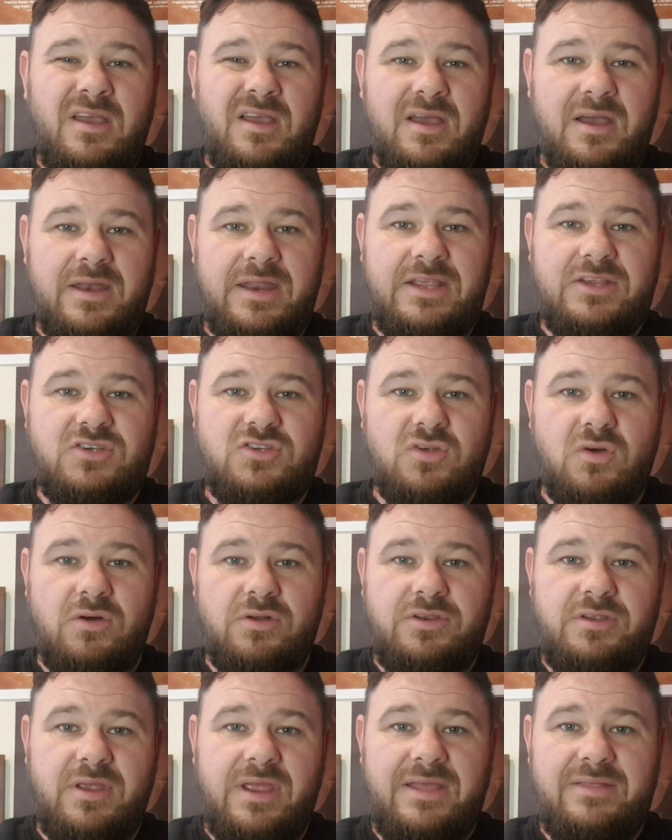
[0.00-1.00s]
and he's
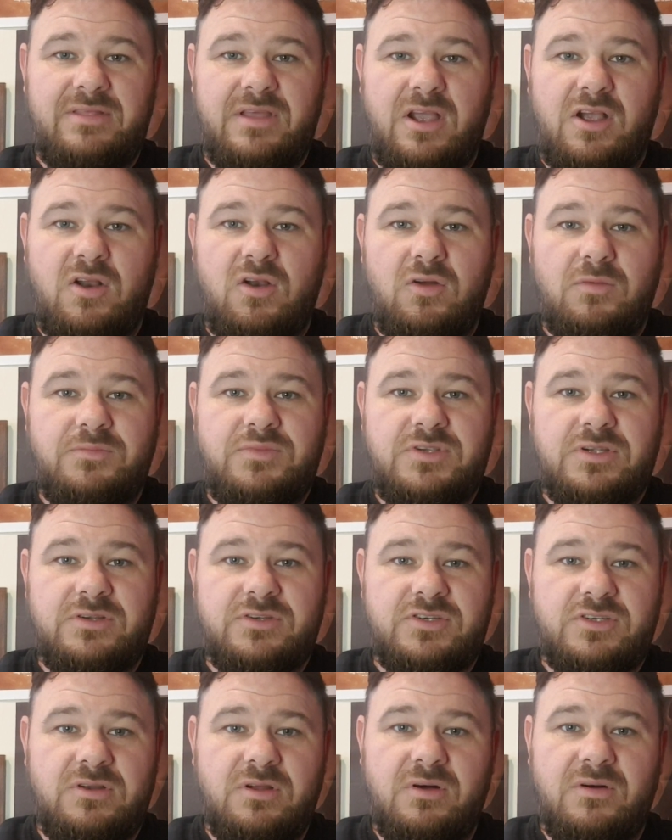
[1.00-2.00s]
sort of in the clubs and
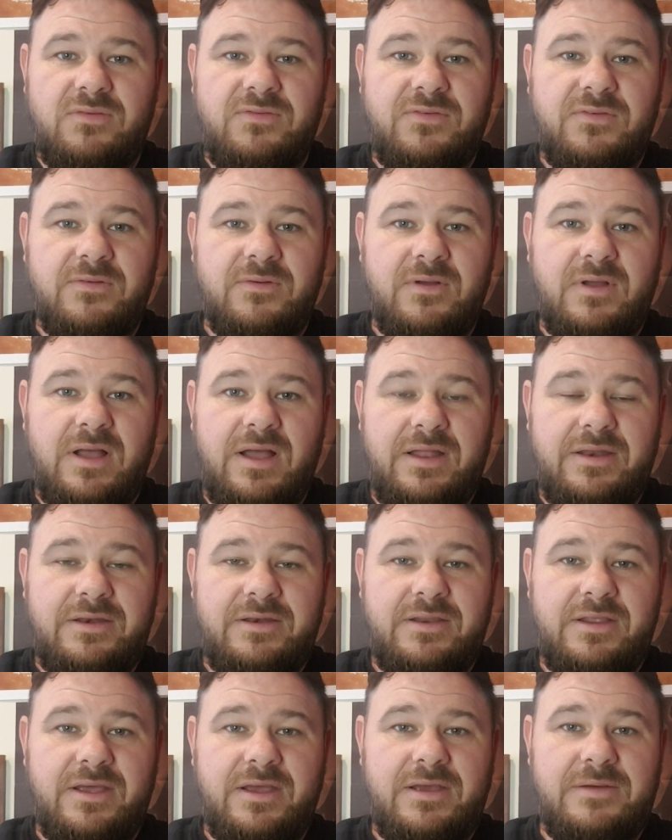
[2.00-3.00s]
stuff,
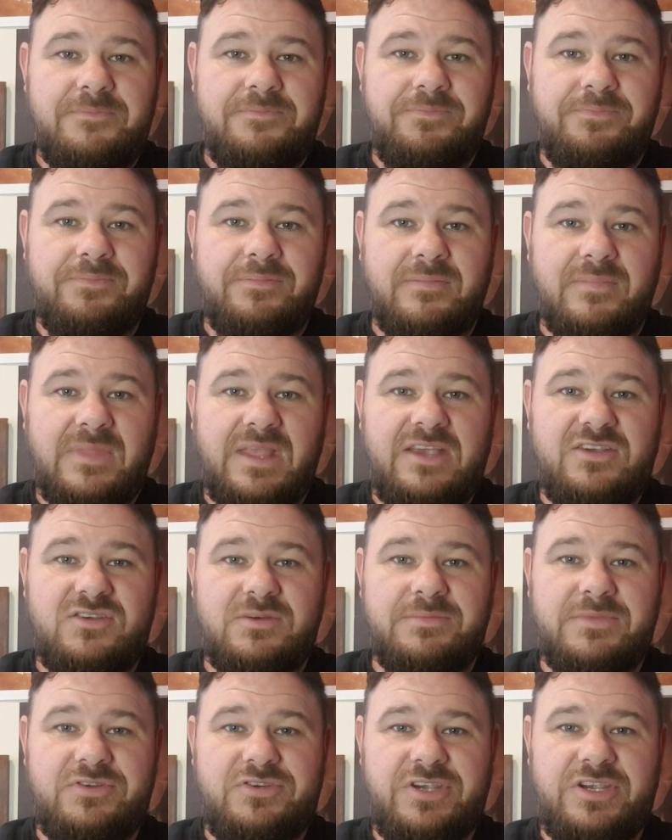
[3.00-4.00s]
and he's a
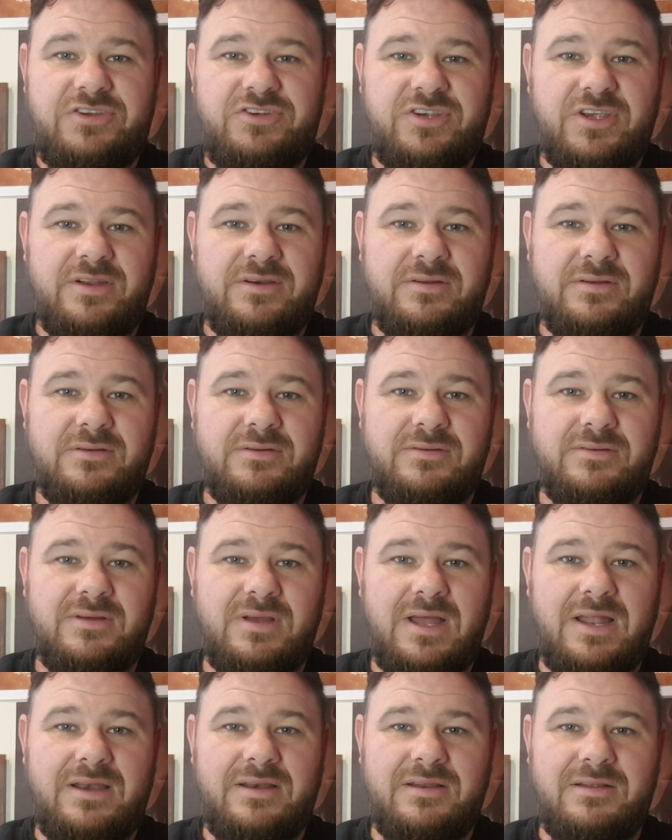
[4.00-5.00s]
magician,
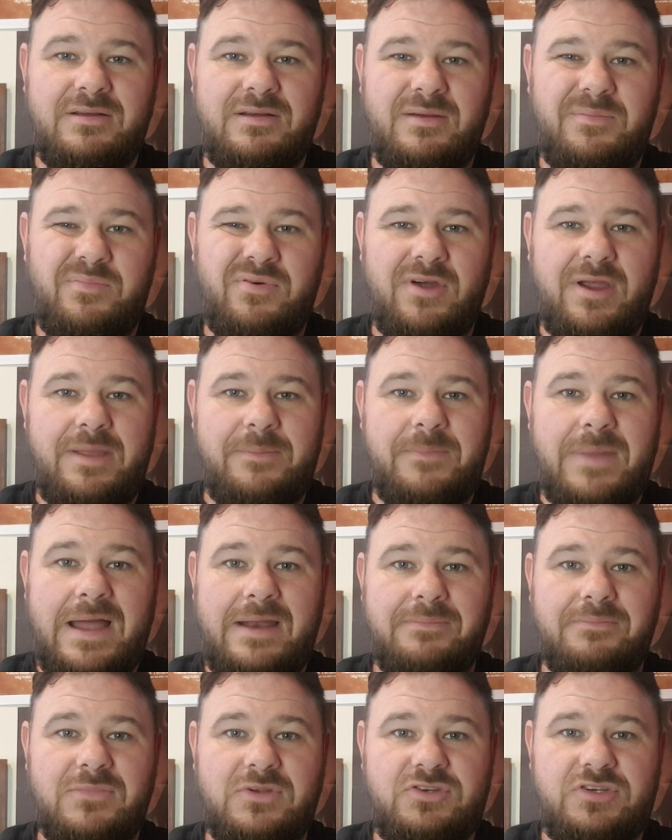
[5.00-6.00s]
and a pretty
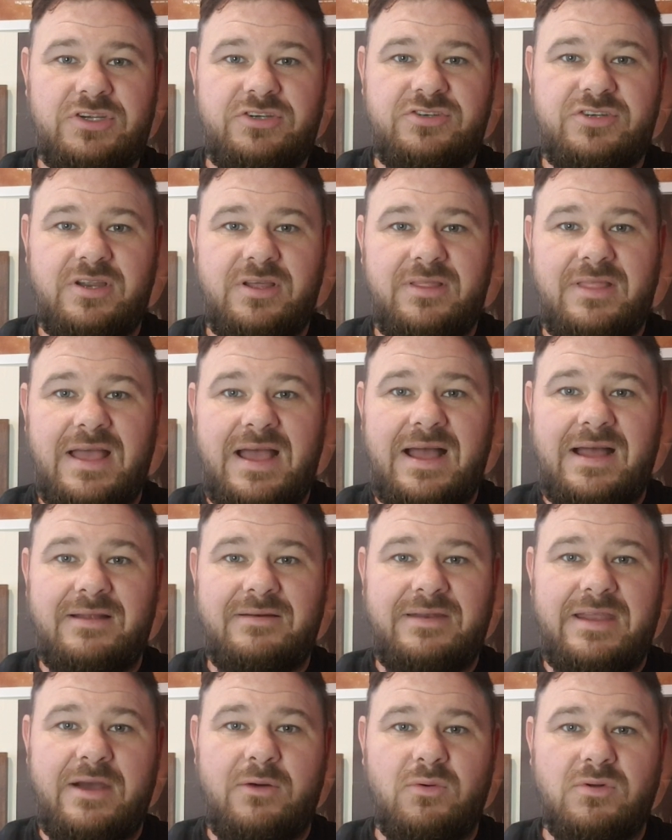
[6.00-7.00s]
bad magician at that.
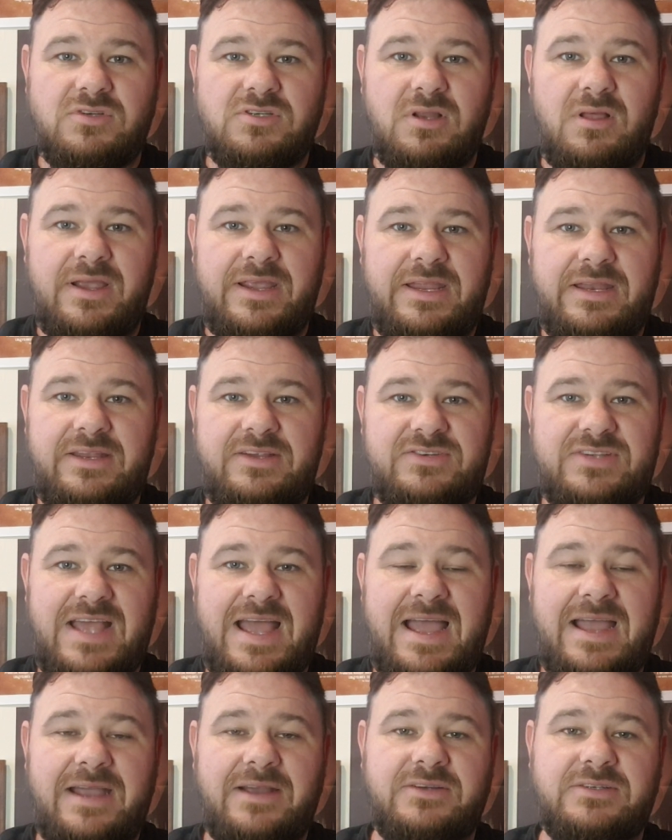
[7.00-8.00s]
No one's liking his
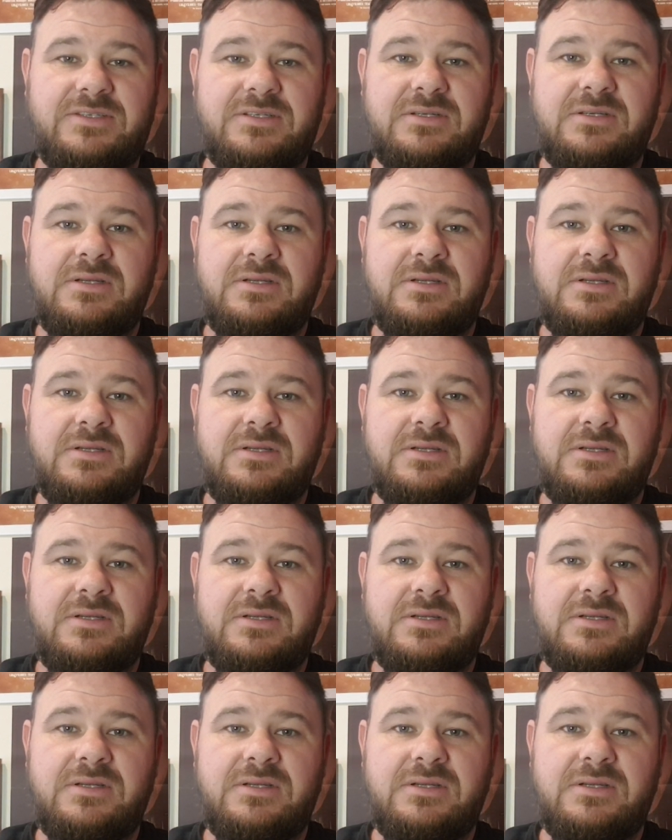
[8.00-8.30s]
act.